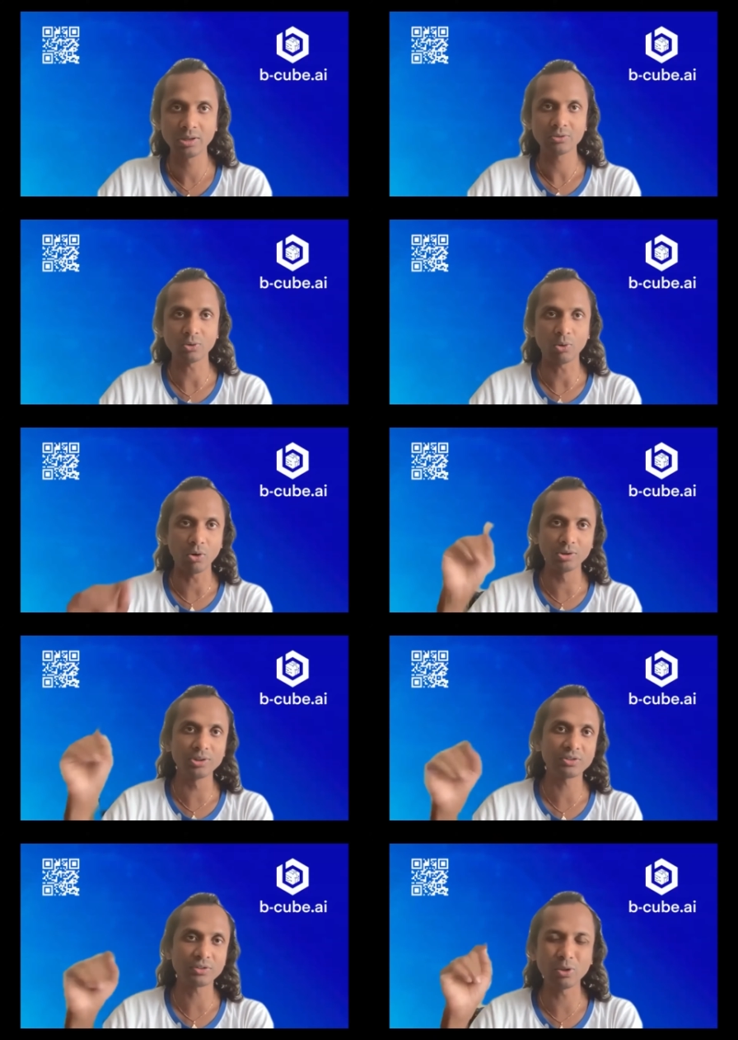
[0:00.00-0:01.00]
So all
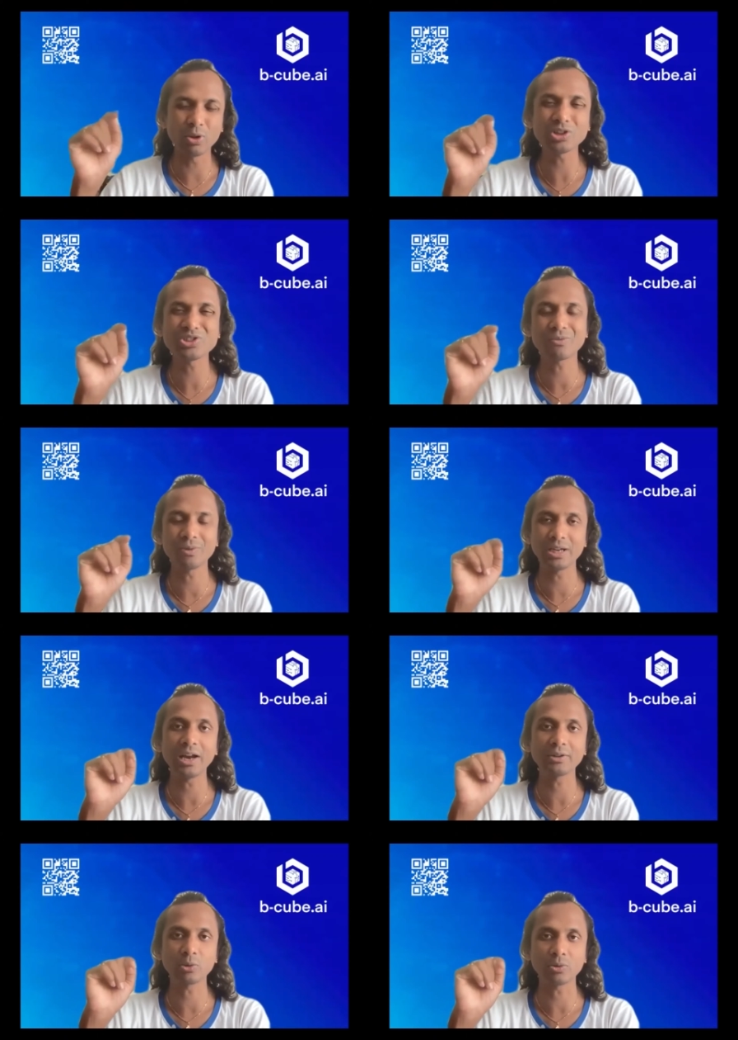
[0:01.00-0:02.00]
this logic we
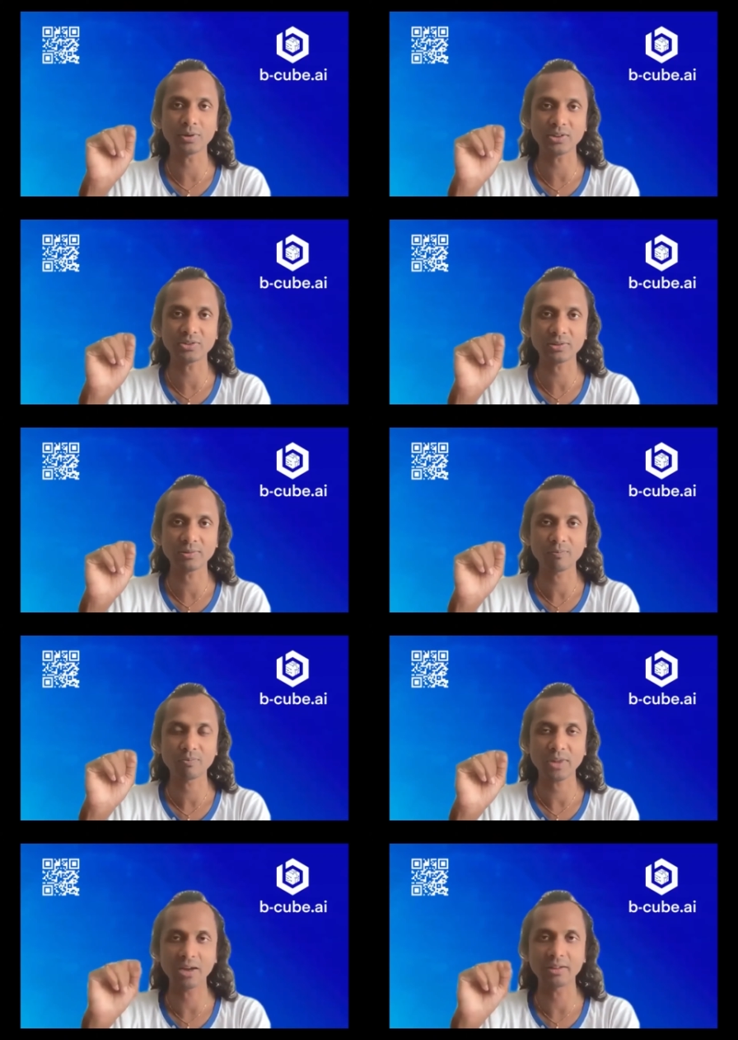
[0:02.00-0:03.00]
had to test,
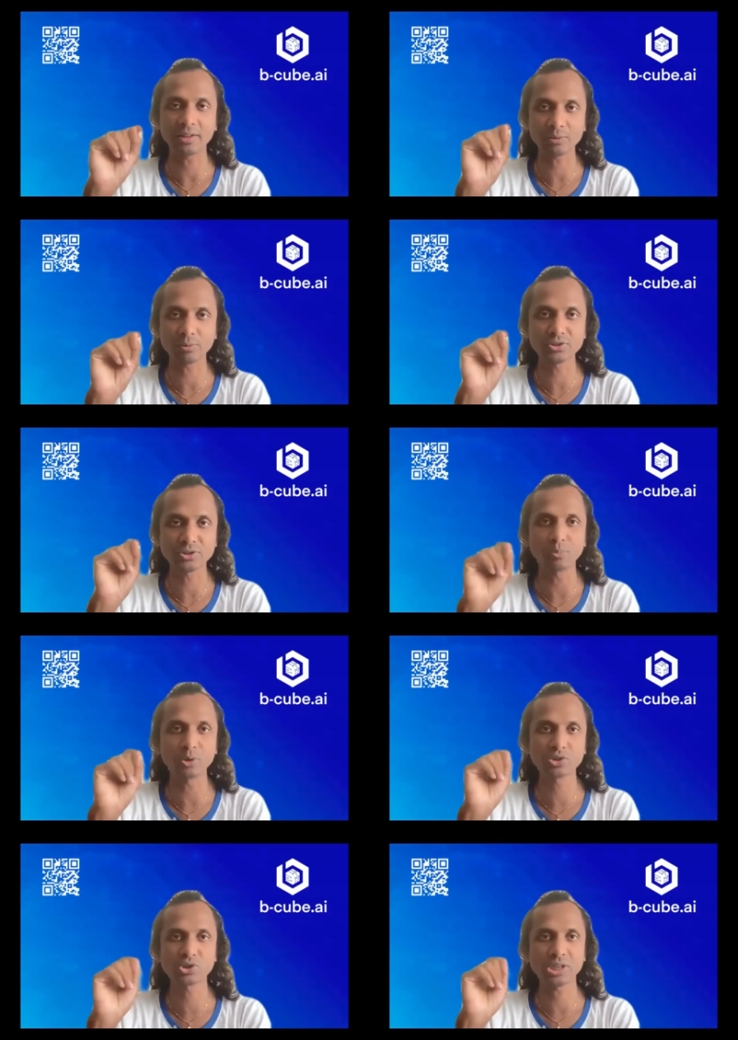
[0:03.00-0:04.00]
and that was the
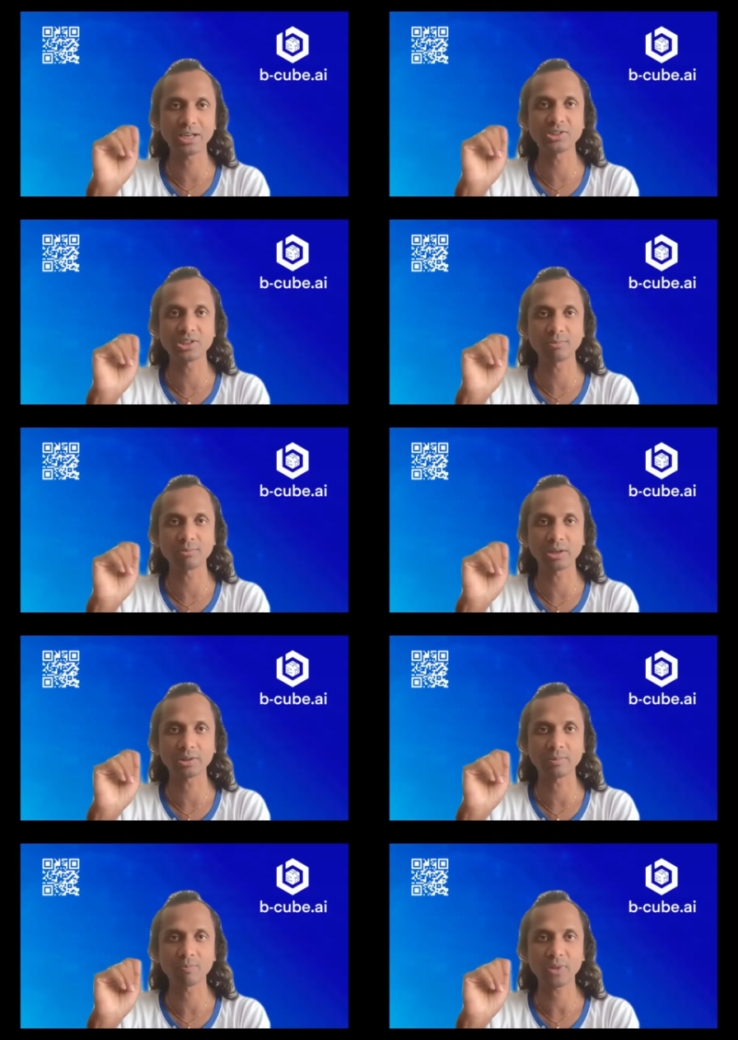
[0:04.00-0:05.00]
most challenging
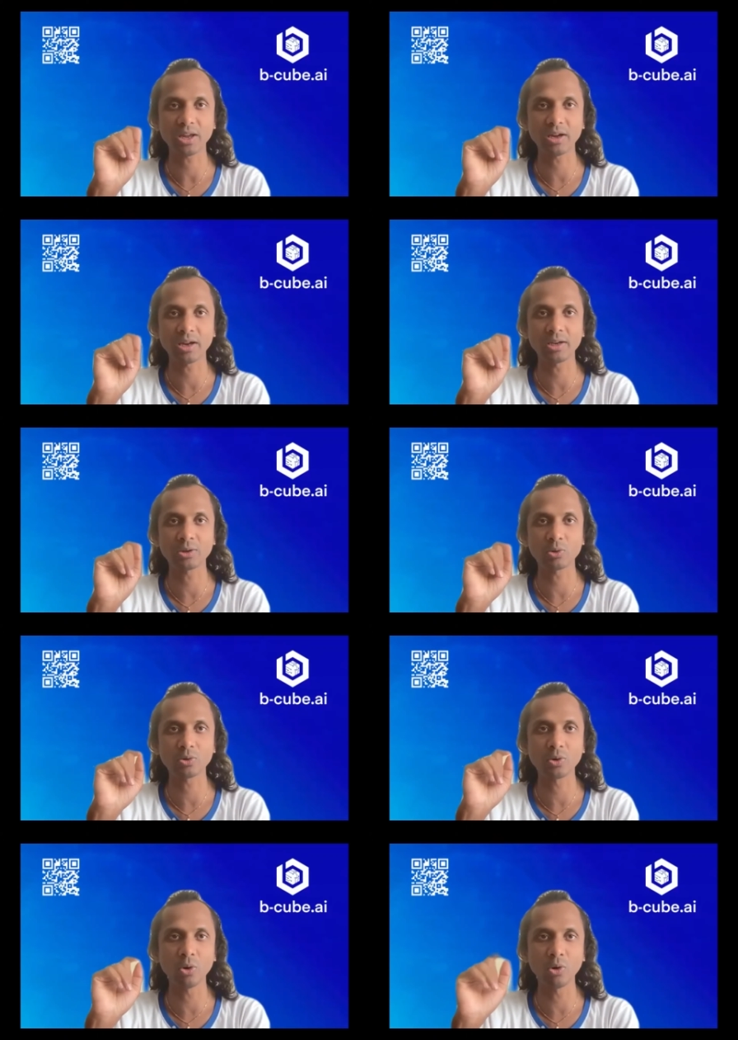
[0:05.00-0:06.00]
part. And
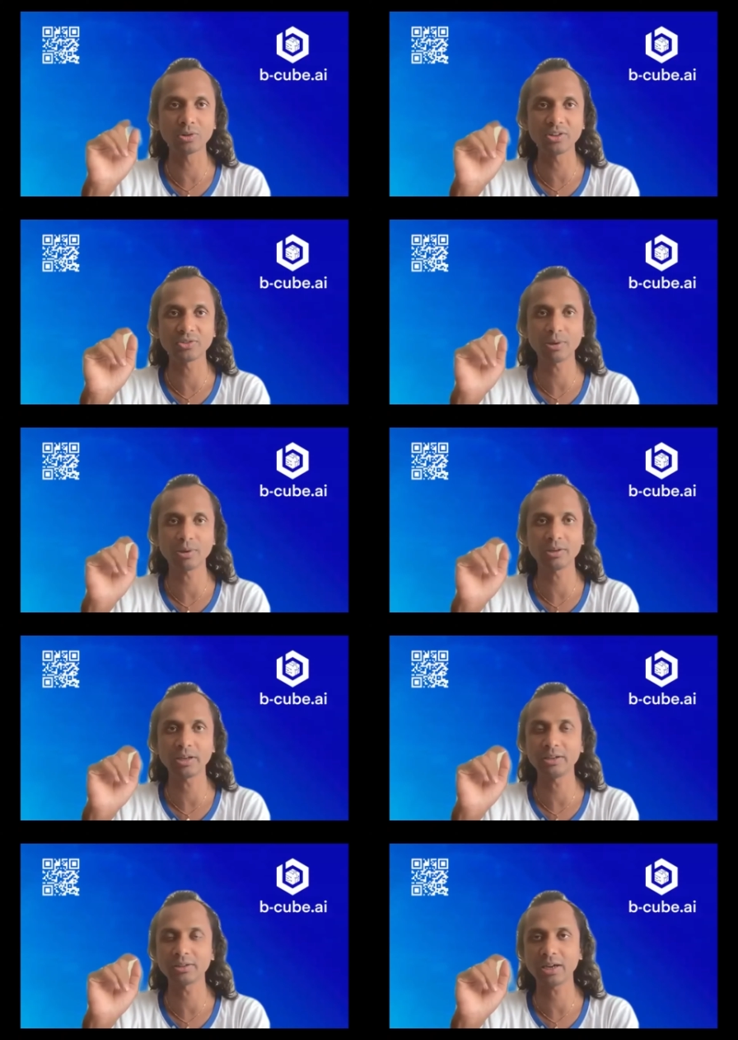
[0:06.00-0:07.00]
to code this one
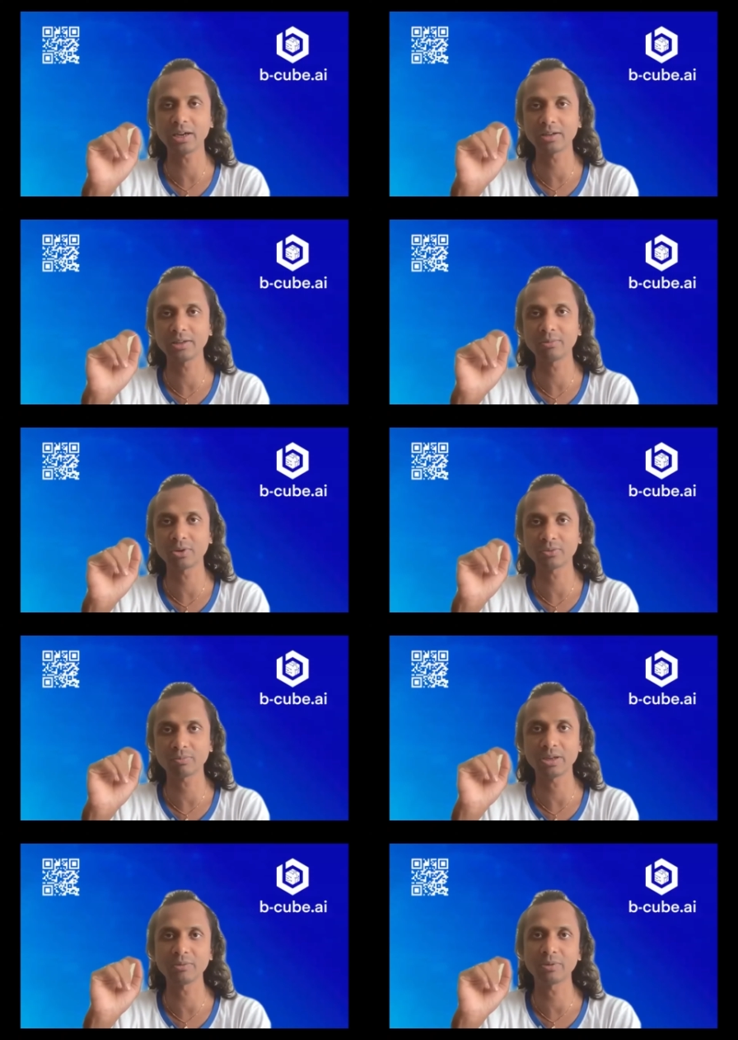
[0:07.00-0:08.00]
entirely was
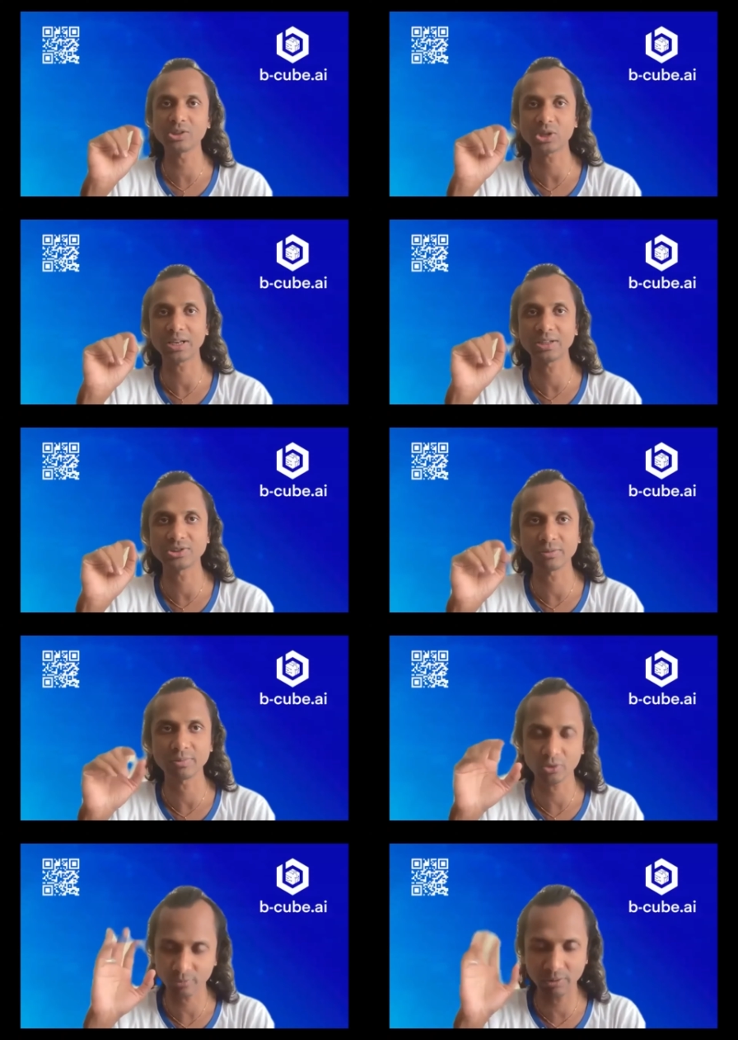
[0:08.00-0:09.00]
very challenging
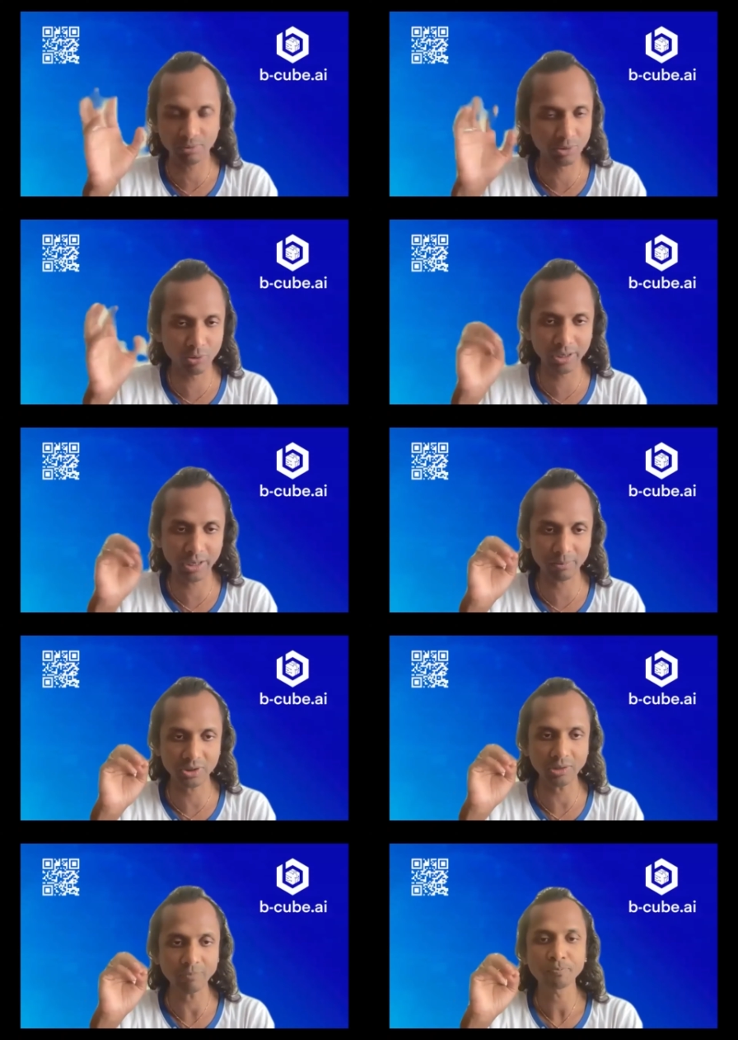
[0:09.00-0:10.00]
because we were doing
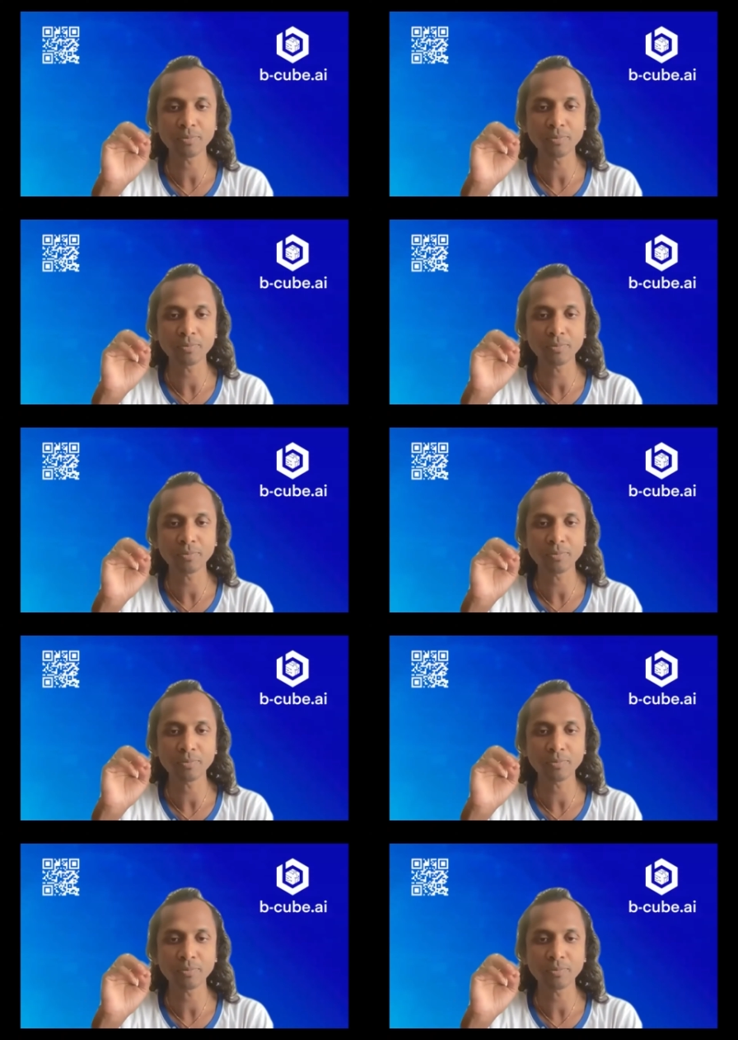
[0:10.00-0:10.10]
everything.